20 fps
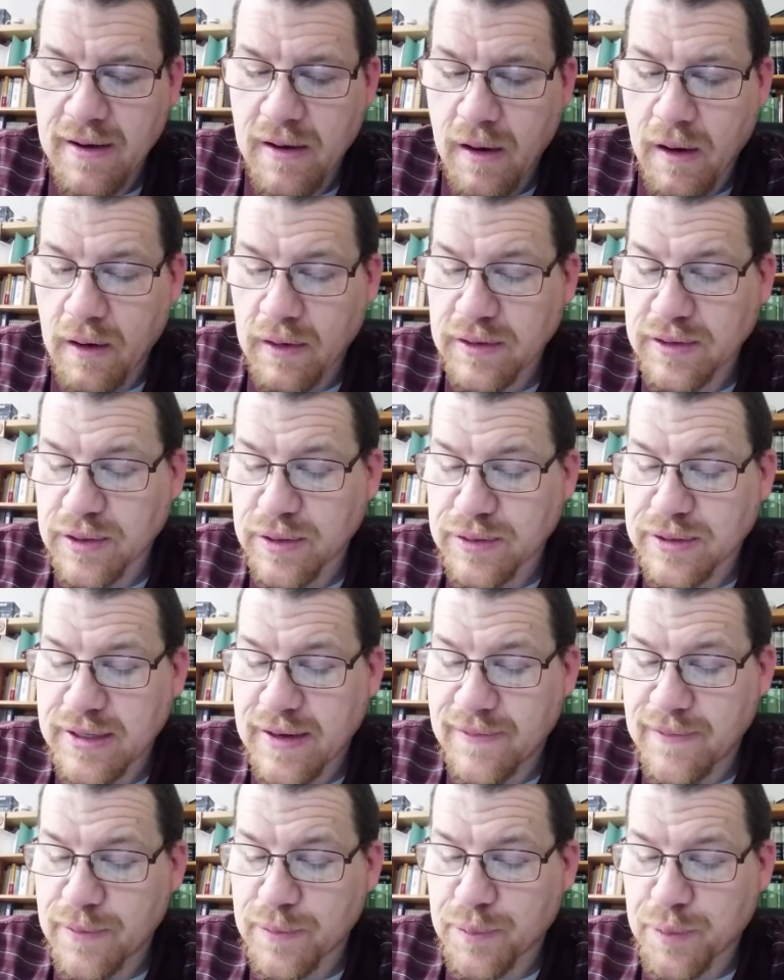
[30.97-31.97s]
Also
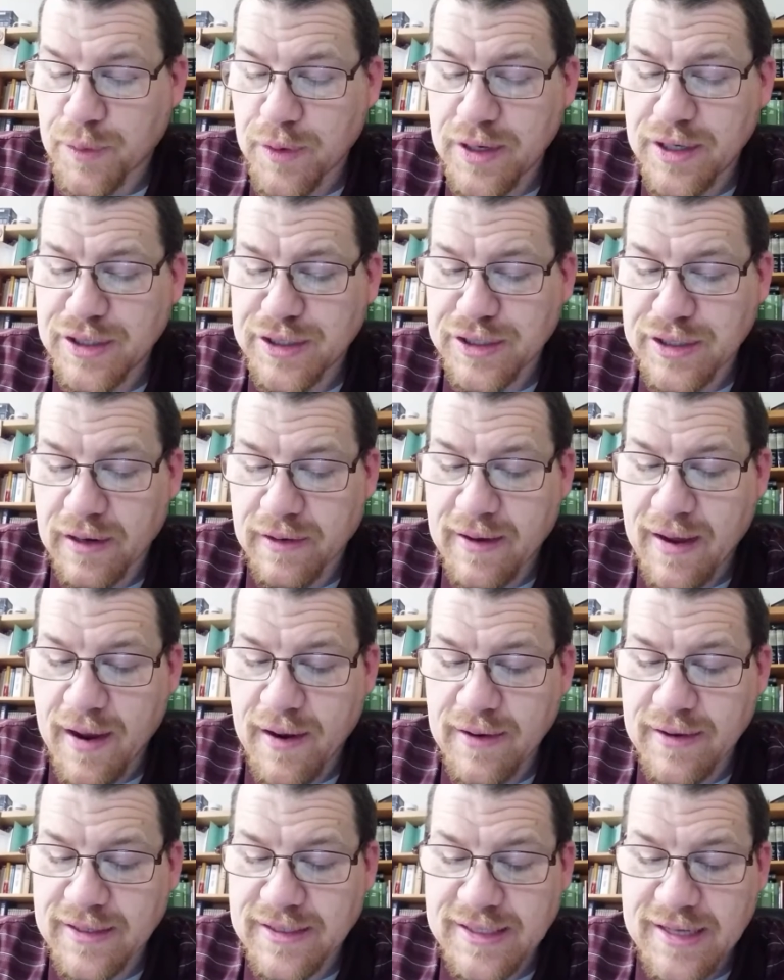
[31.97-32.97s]
7 priests shall
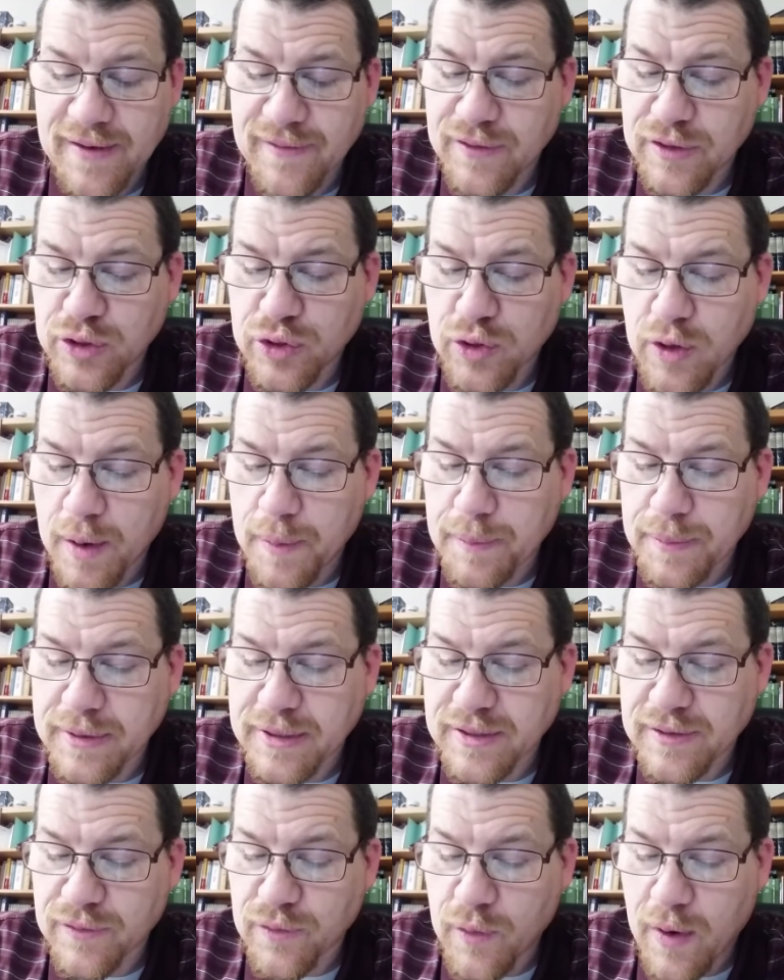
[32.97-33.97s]
carry 7
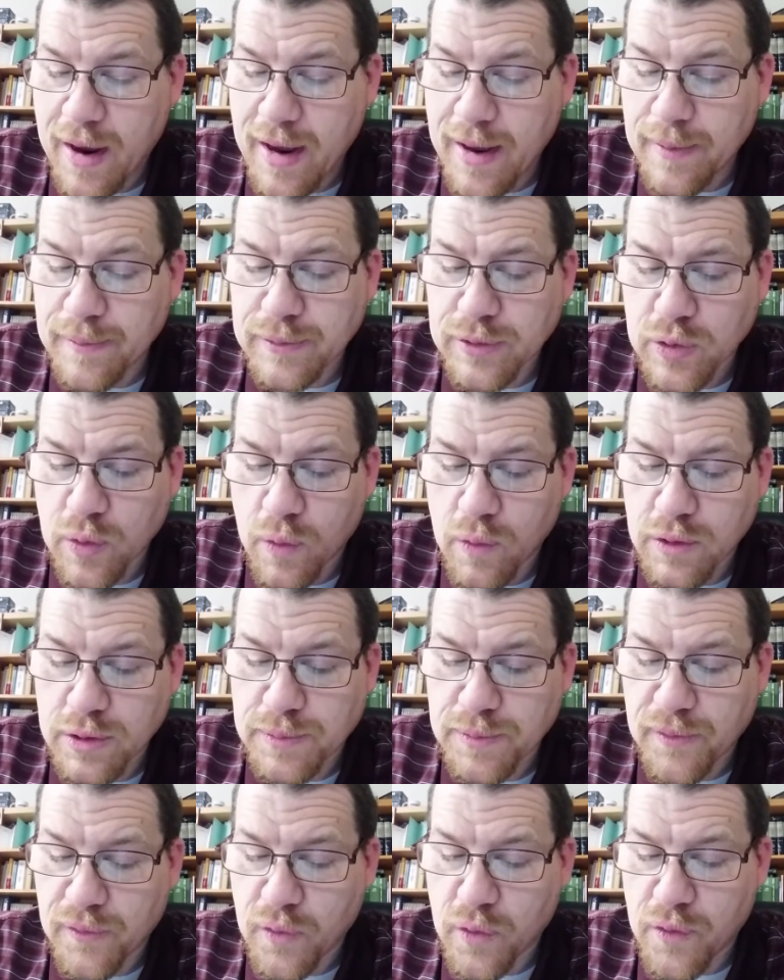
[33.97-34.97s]
trumpets of ram's horns
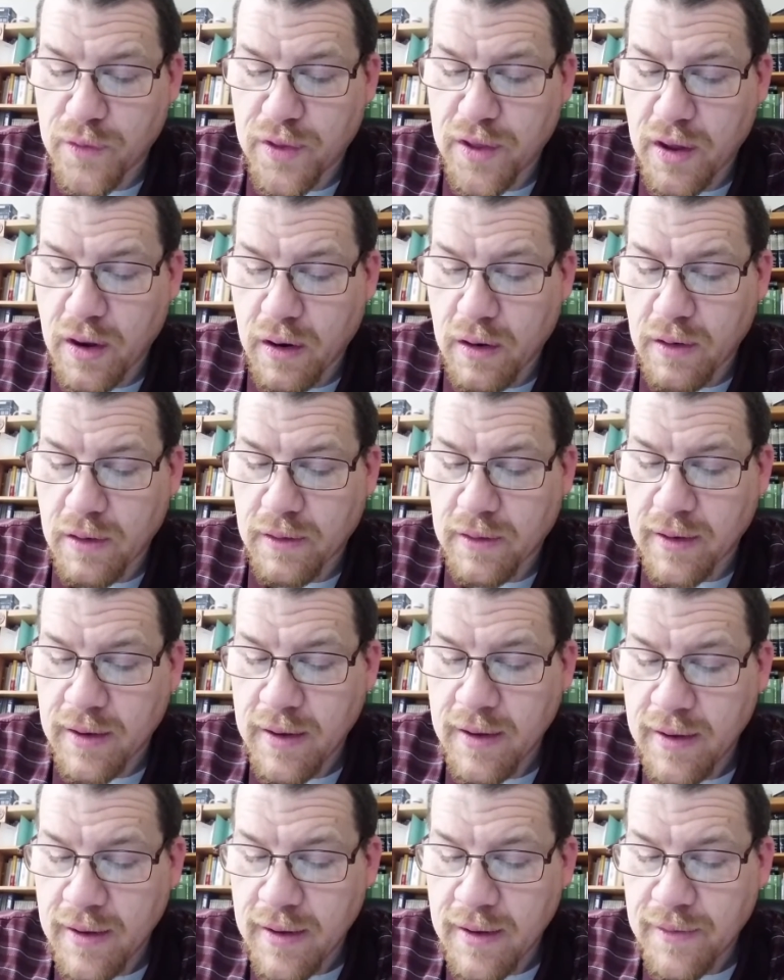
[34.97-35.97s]
before the ark.
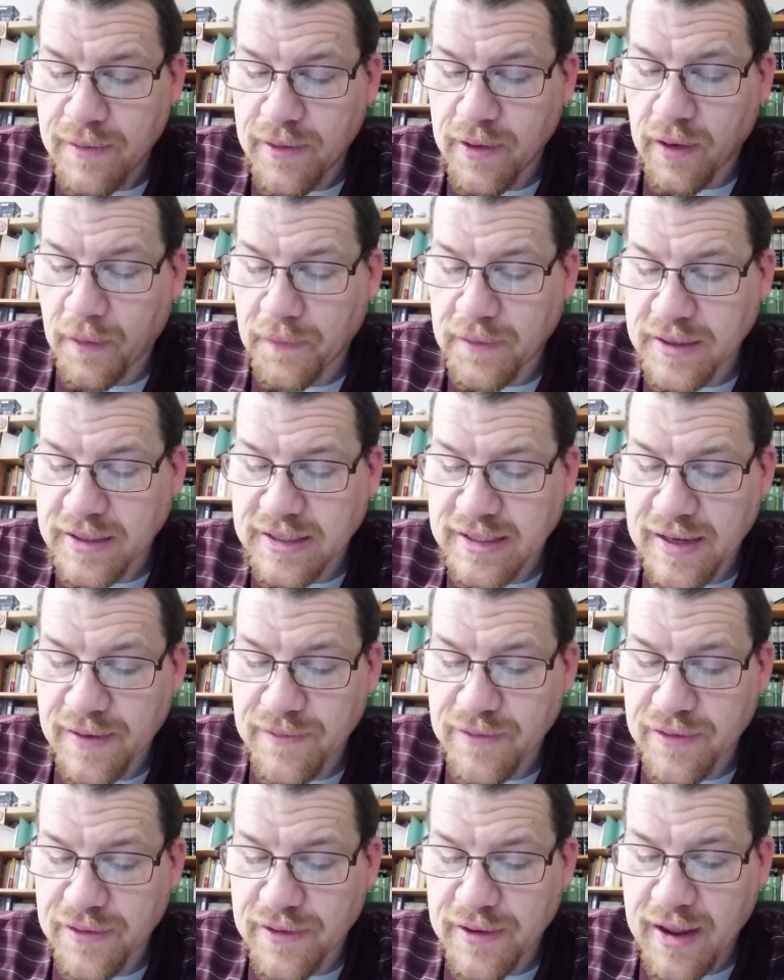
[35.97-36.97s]
Then on the
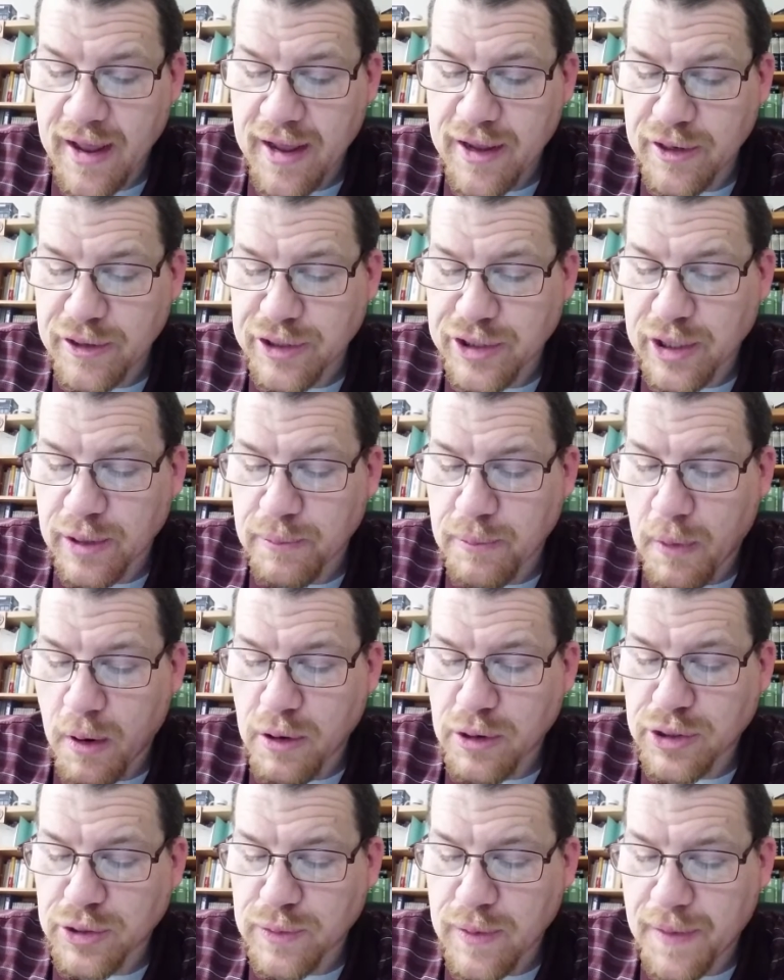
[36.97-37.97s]
7th day you shall
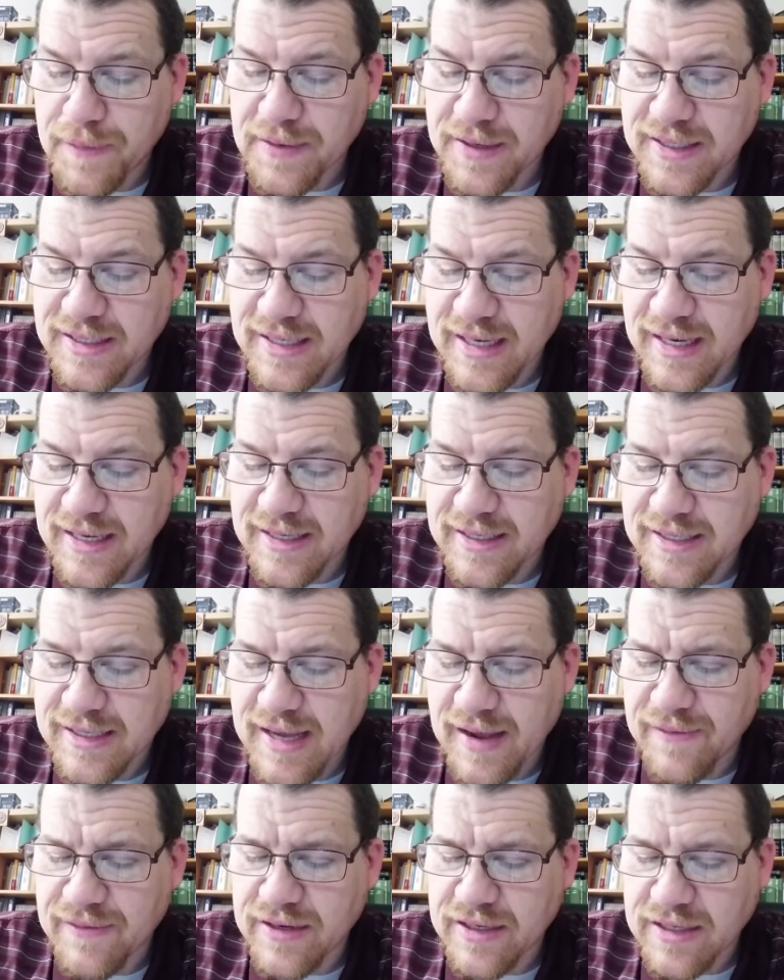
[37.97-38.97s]
march around the city
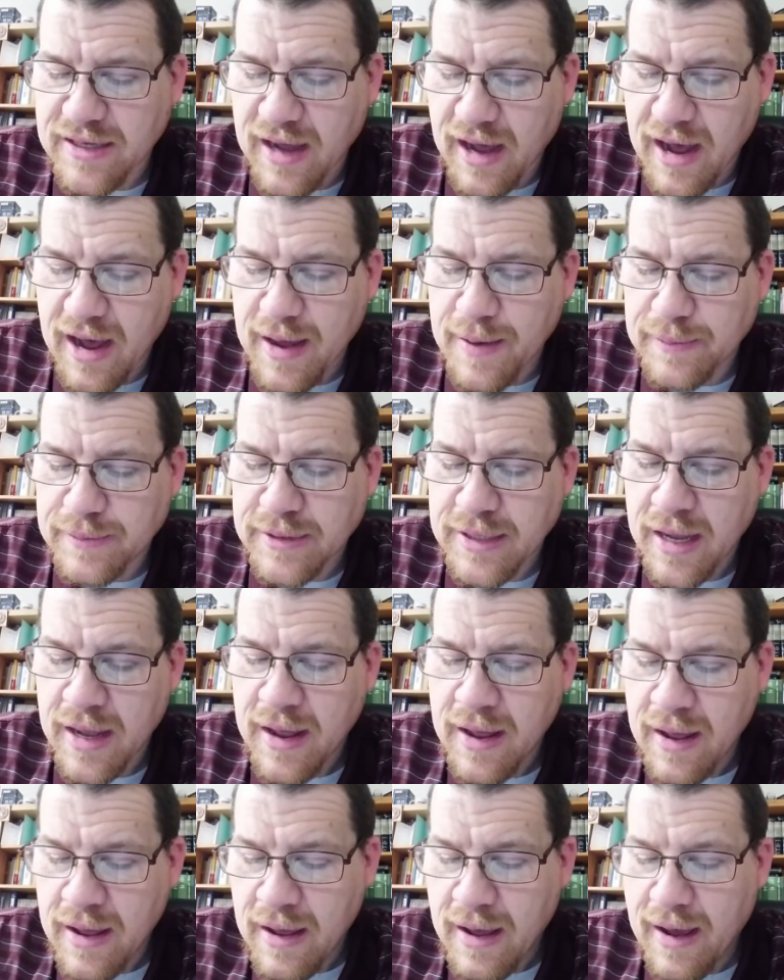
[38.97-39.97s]
7 times,
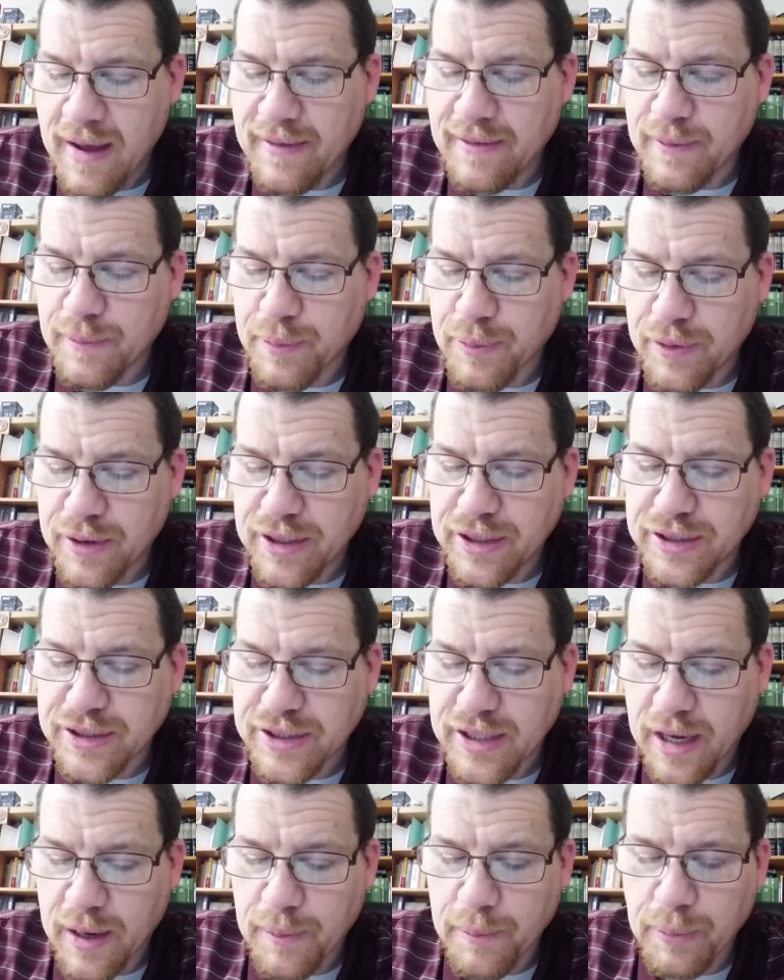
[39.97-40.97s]
and the priests
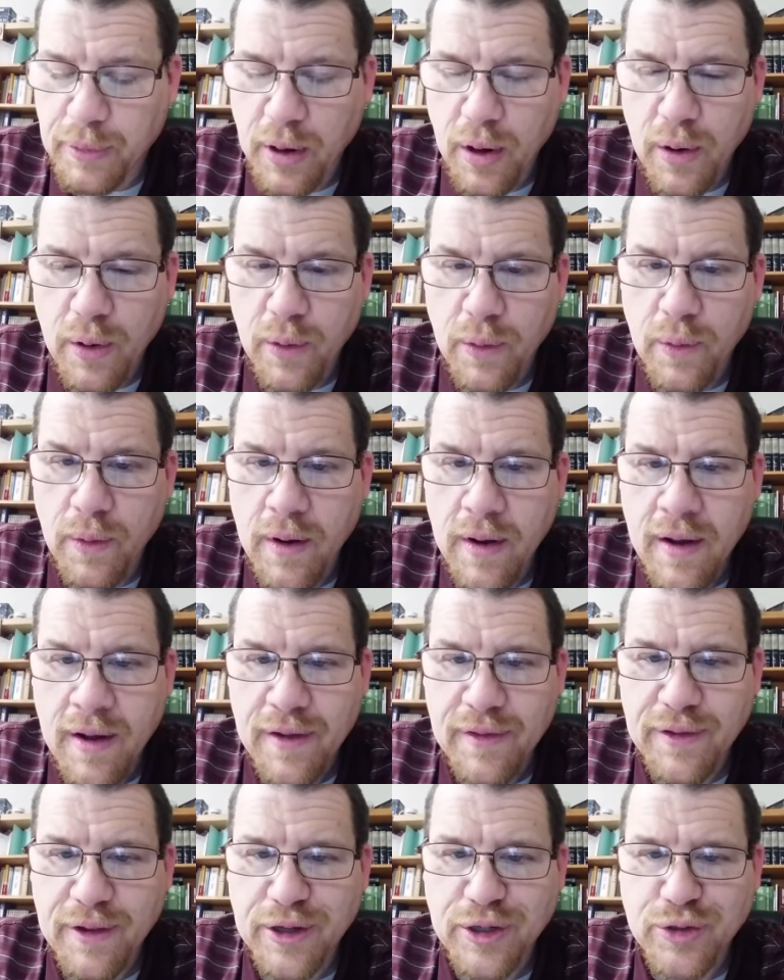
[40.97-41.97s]
shall blow
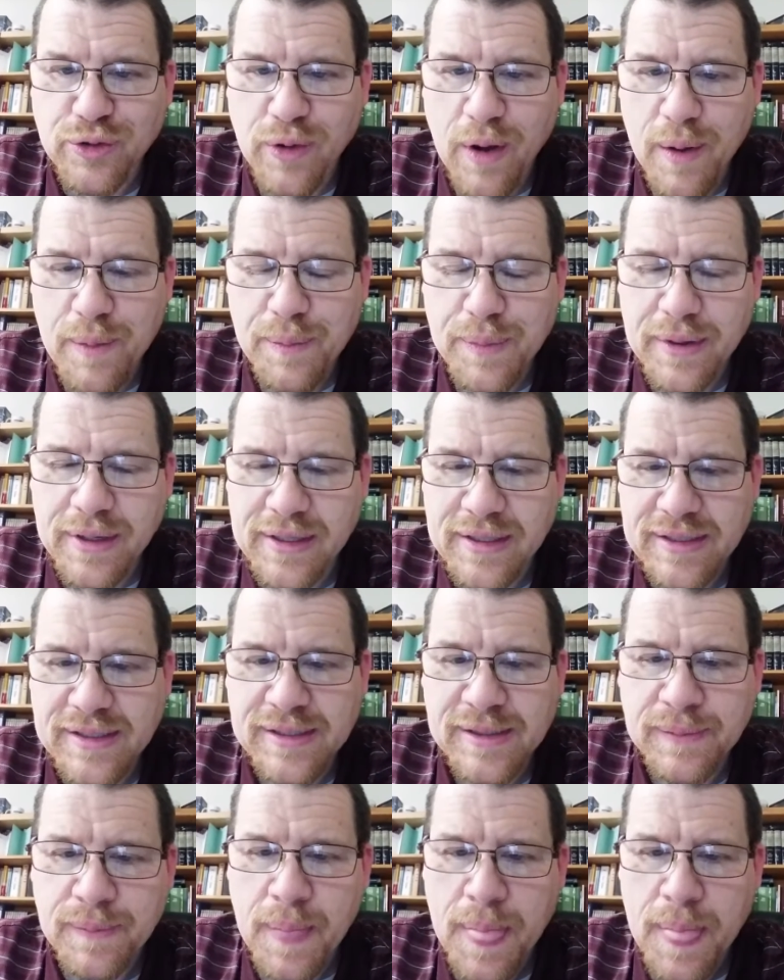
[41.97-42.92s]
the trumpets."